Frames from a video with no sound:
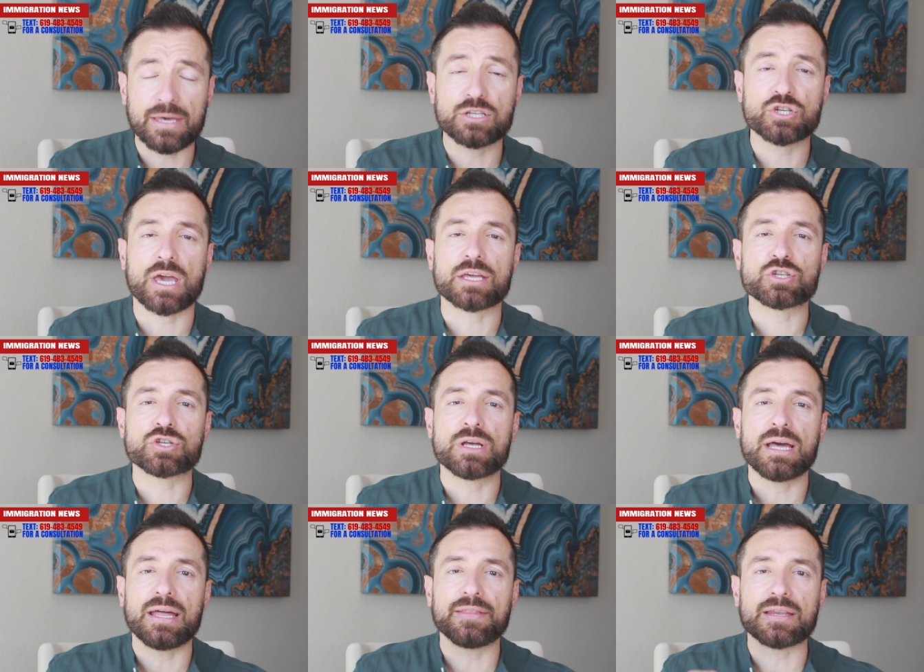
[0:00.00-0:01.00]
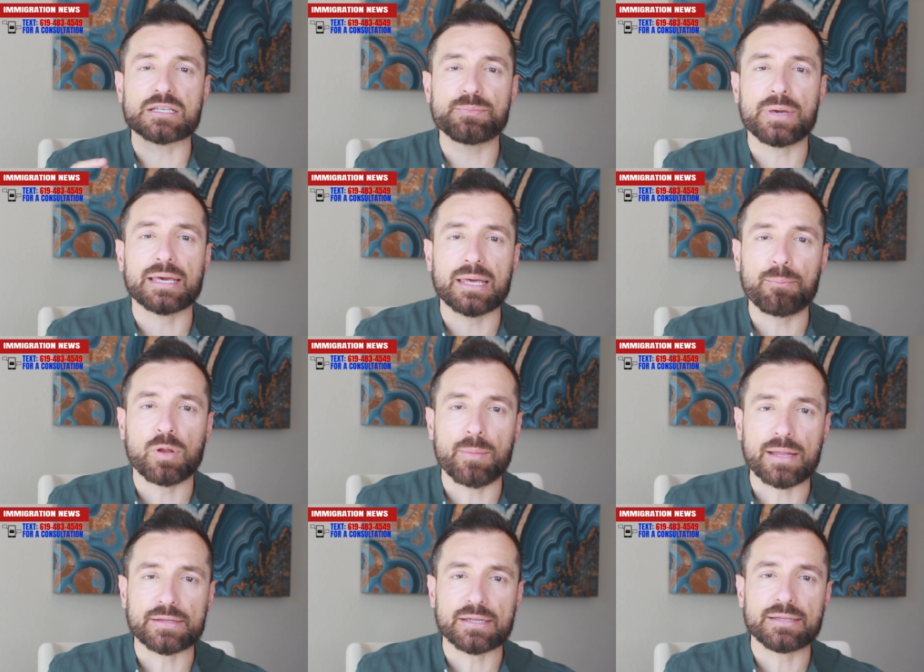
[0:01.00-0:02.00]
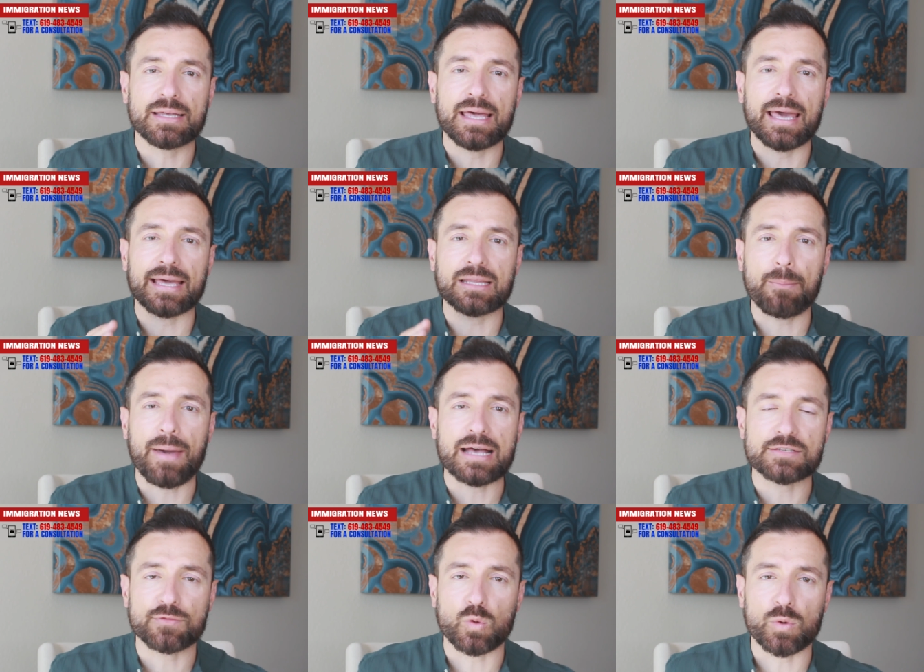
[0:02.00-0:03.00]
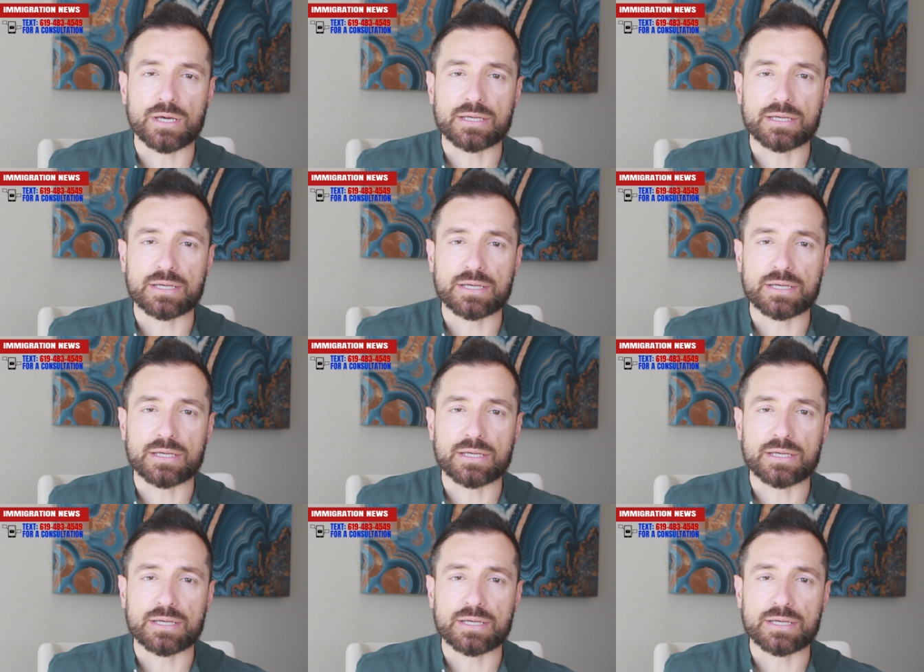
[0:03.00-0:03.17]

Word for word: a big change that is being implemented in the past few